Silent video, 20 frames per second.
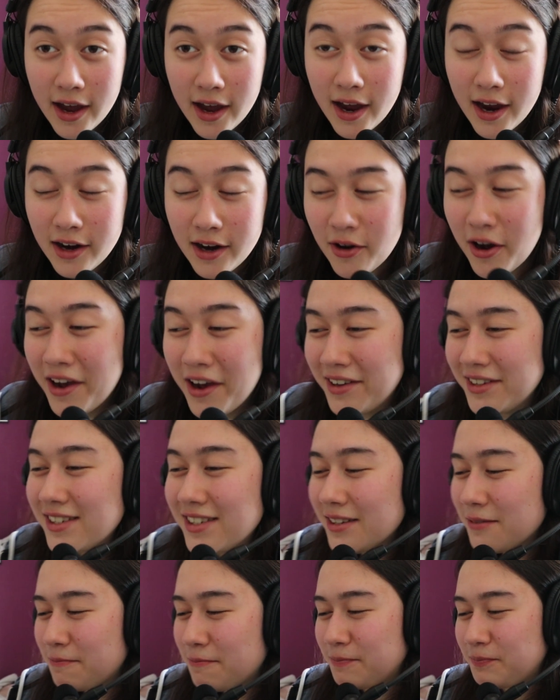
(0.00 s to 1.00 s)

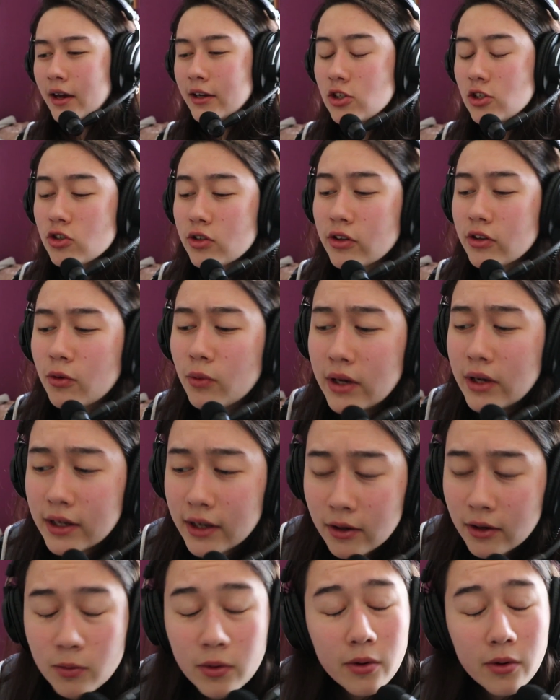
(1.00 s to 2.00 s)
Anyways, and during the
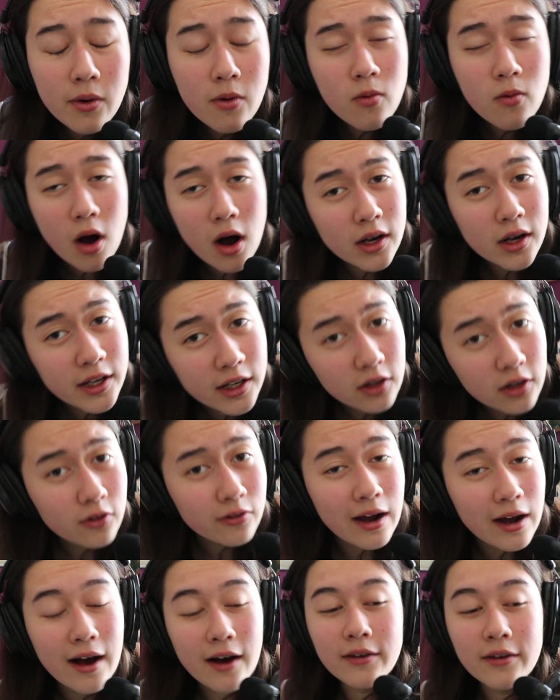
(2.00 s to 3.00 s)
weekend, we were walking
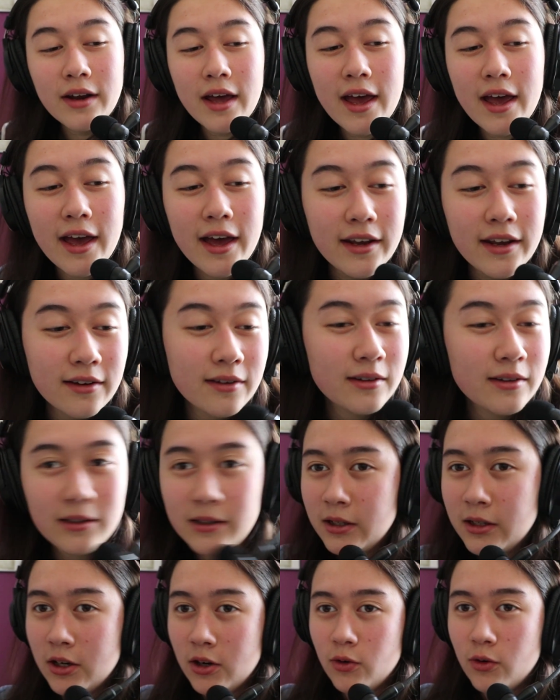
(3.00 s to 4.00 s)
around, and
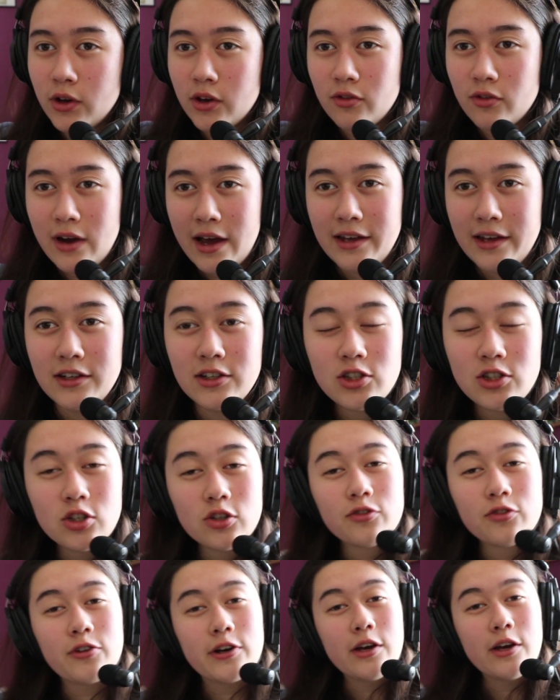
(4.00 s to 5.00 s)
we ran
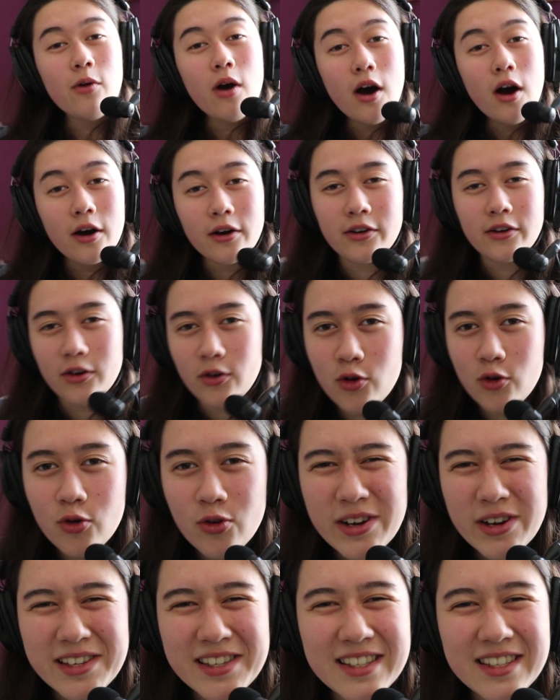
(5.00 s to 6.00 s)
into Freddie Wong, who
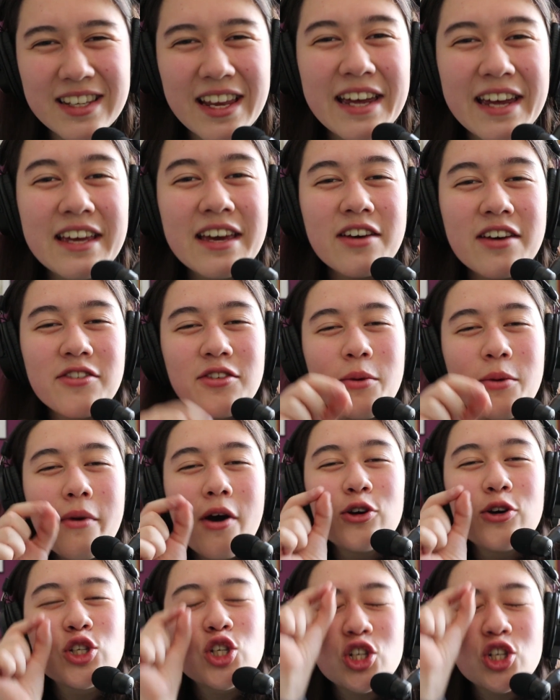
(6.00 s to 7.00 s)
is, like, the
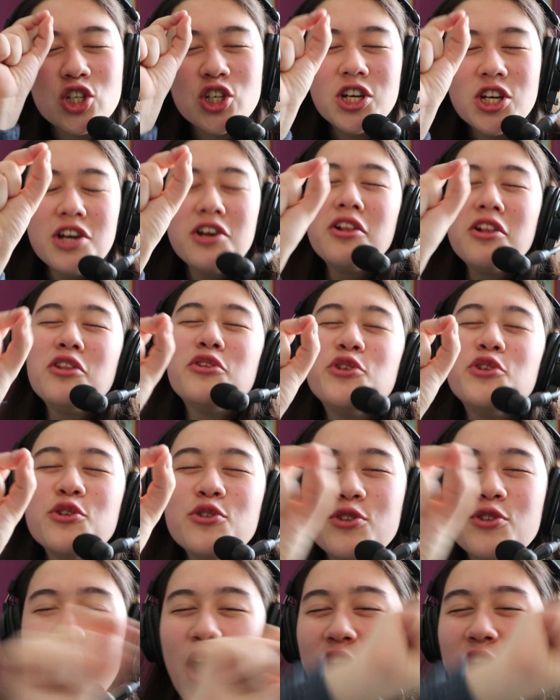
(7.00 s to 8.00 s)
most chill
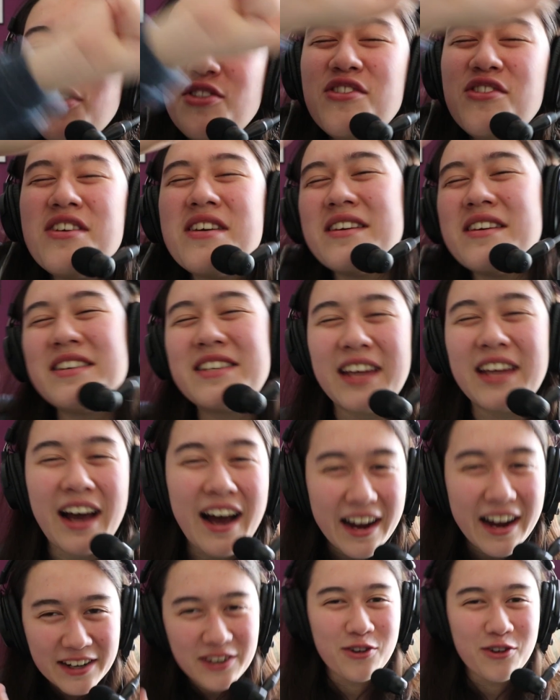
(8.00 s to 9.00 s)
dude on the
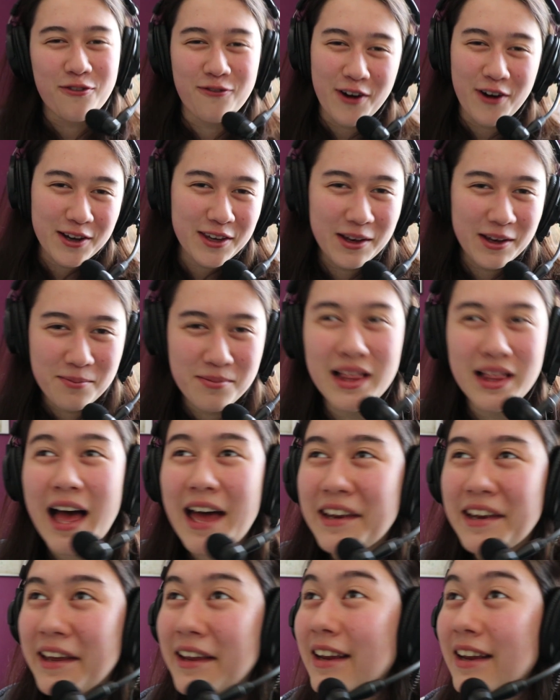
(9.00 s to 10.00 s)
entire fucking
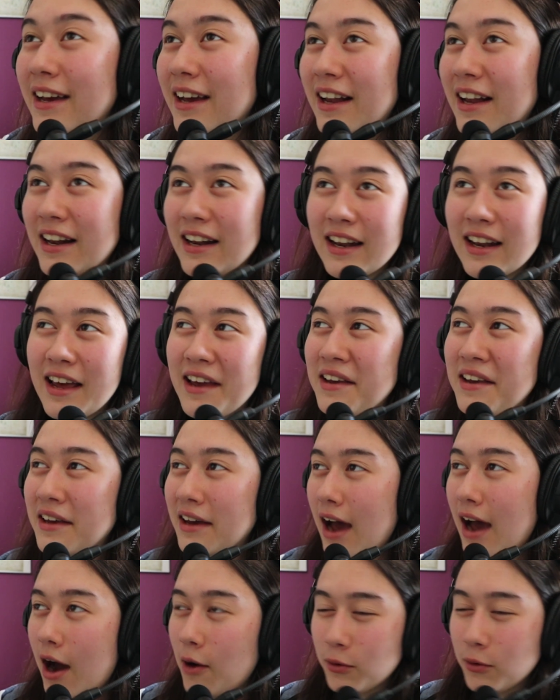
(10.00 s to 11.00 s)
planet. Like,
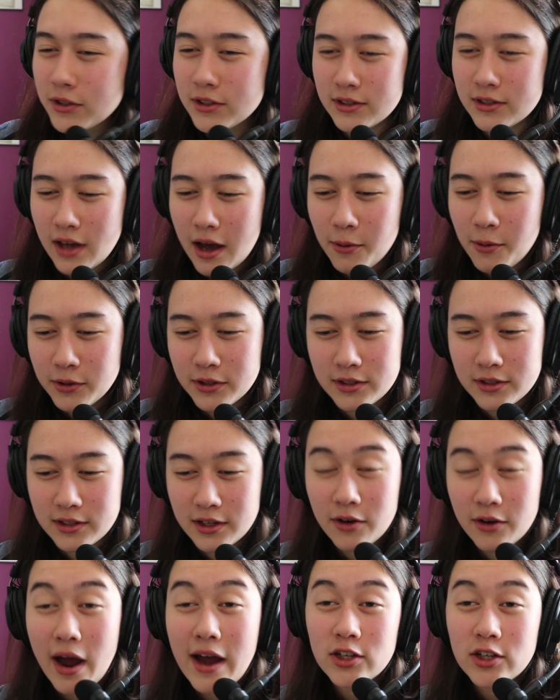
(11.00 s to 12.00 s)
I was
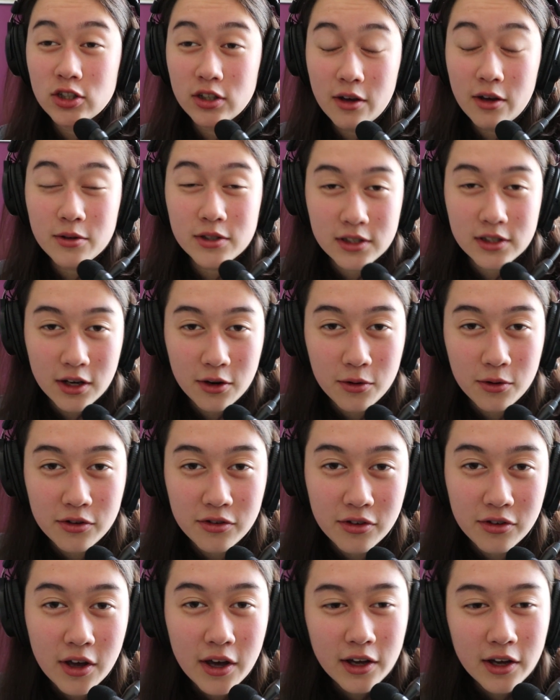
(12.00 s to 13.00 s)
there. Actually, I was there
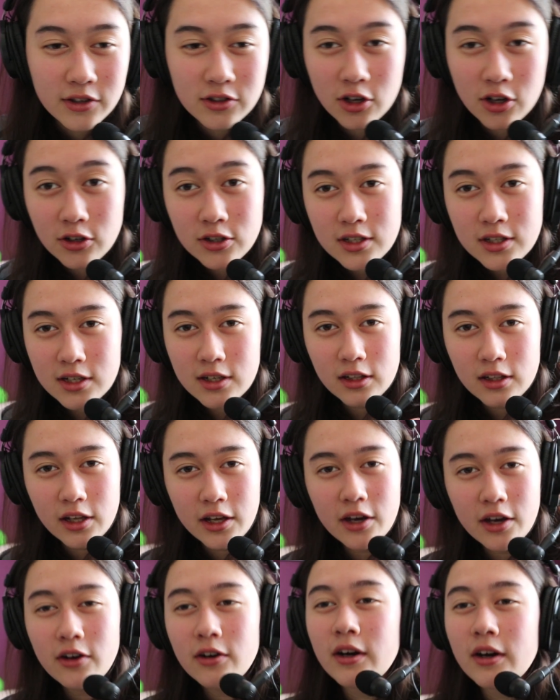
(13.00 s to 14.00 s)
with Toasty,
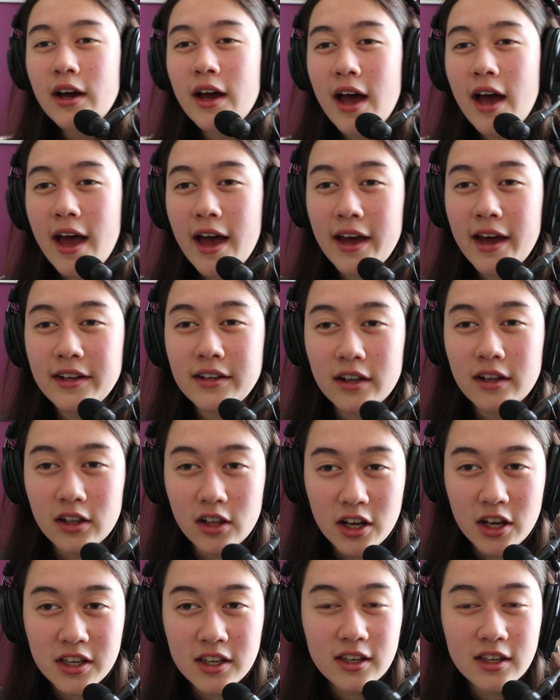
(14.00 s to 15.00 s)
Leo, and
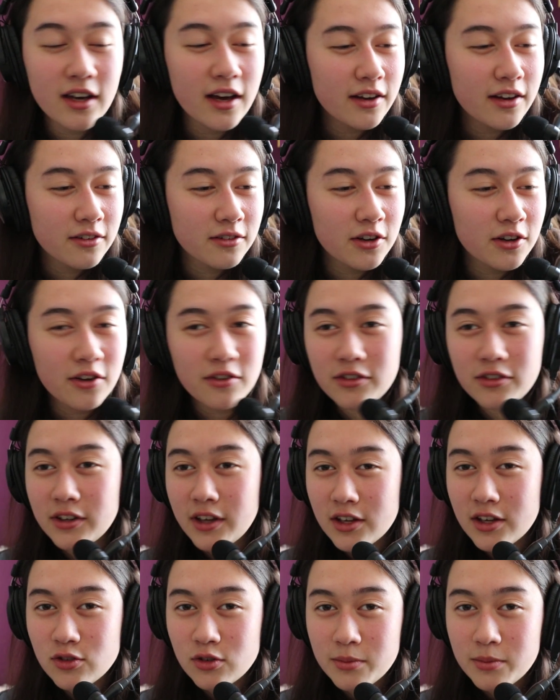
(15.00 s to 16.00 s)
Lucky. I don't know if you
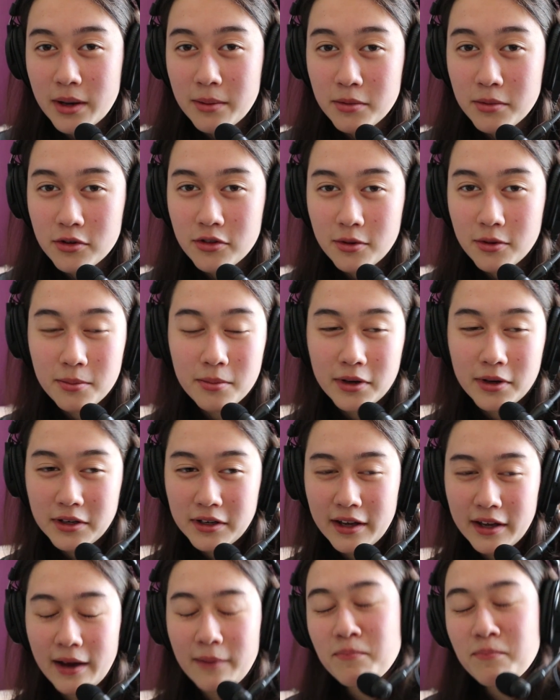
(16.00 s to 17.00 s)
guys remember them, but
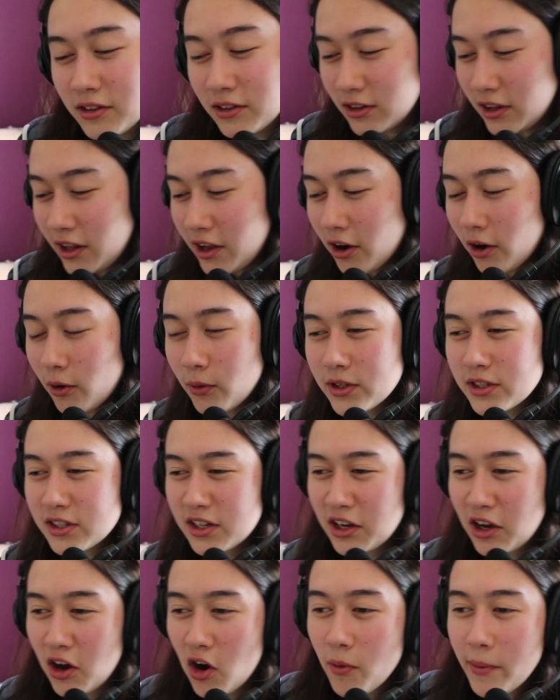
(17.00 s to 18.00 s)
yeah. Leo was
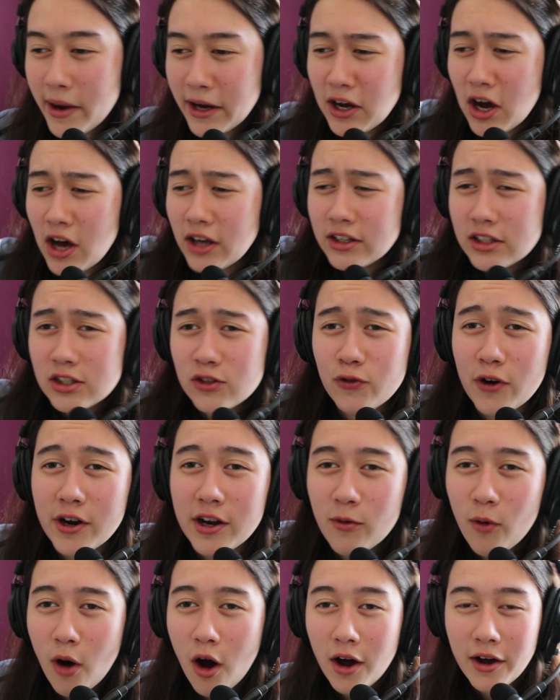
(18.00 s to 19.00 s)
like, oh my god, it's
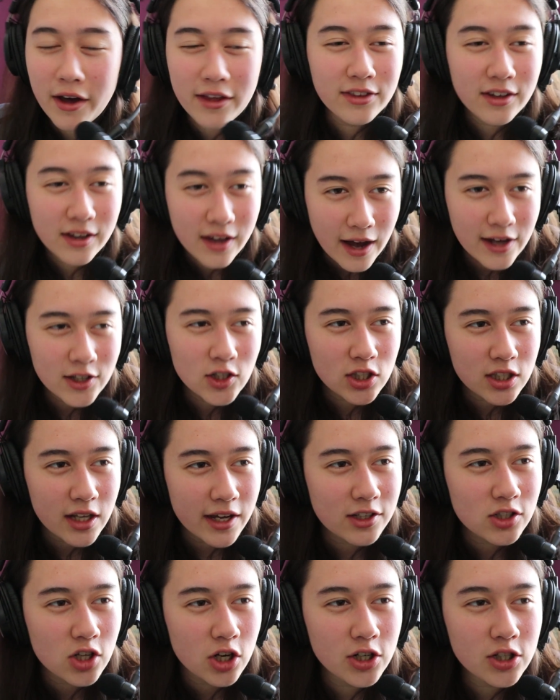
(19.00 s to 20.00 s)
Freddie Wong. And the guy just,
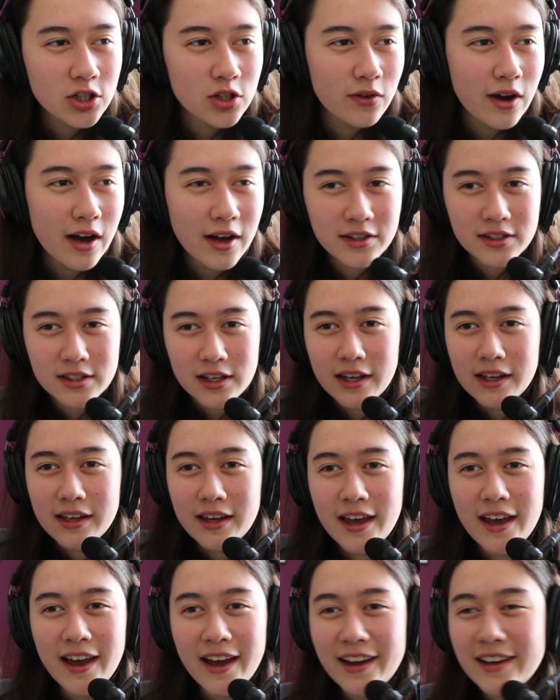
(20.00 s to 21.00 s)
like, turns around and is like,
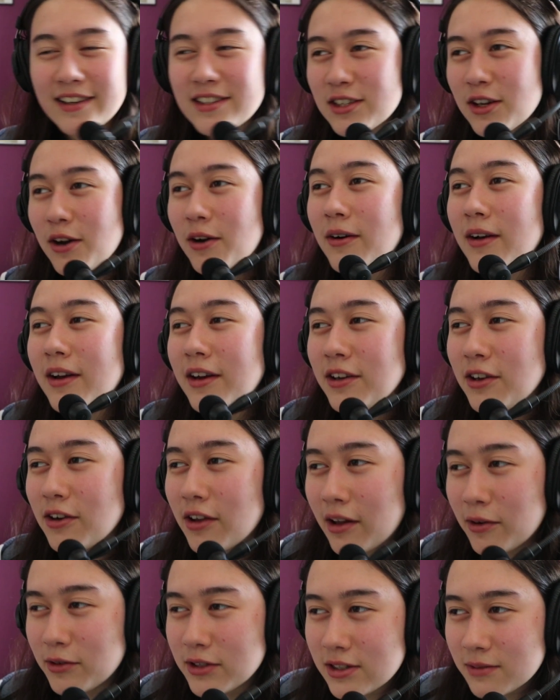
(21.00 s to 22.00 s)
hey. So, you know,
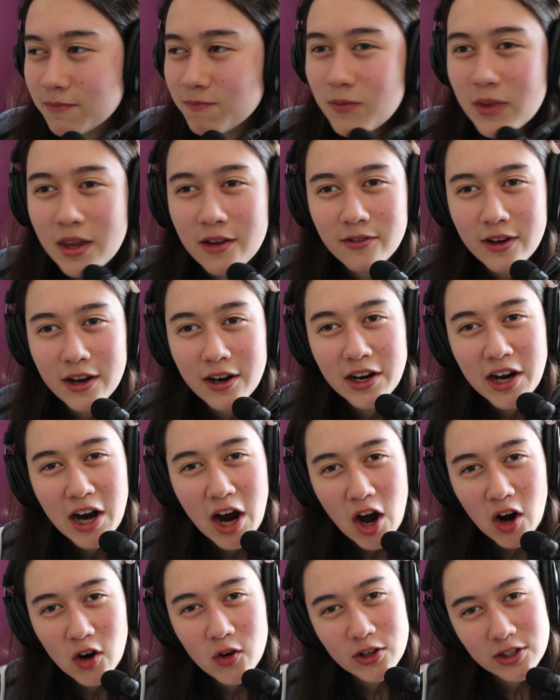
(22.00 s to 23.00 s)
that was very
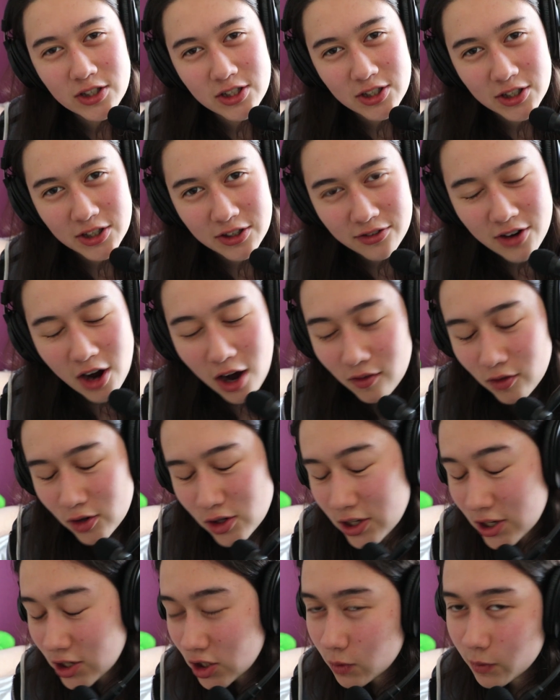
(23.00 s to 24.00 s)
awkward sort of
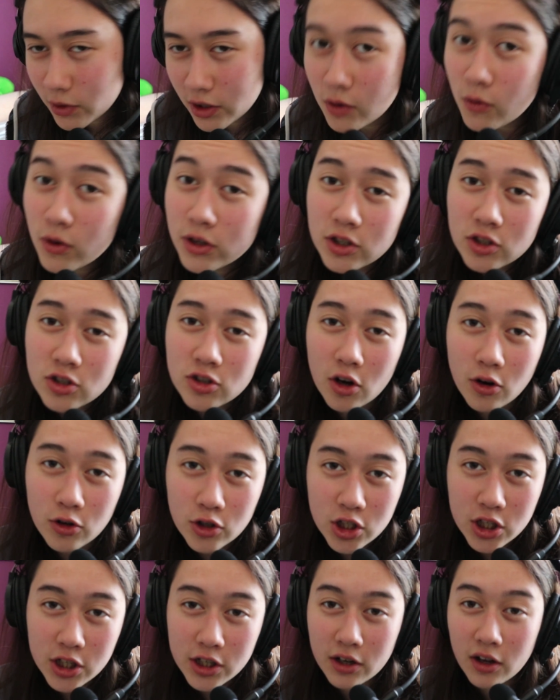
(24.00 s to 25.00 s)
conversation, but he was so
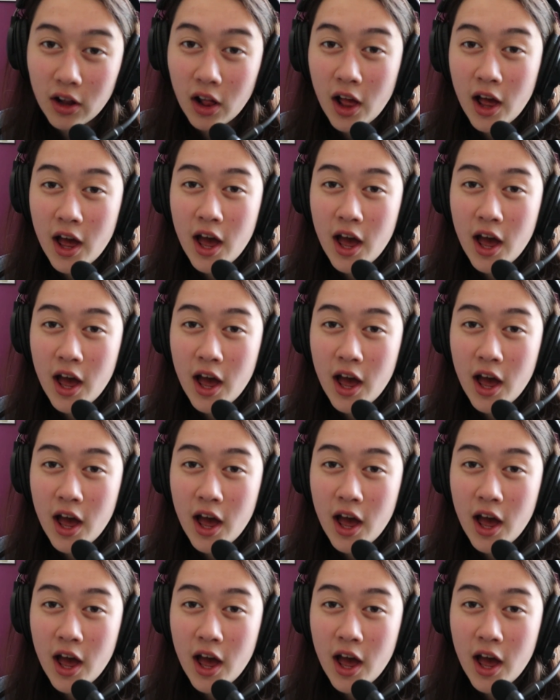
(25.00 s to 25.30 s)
chill.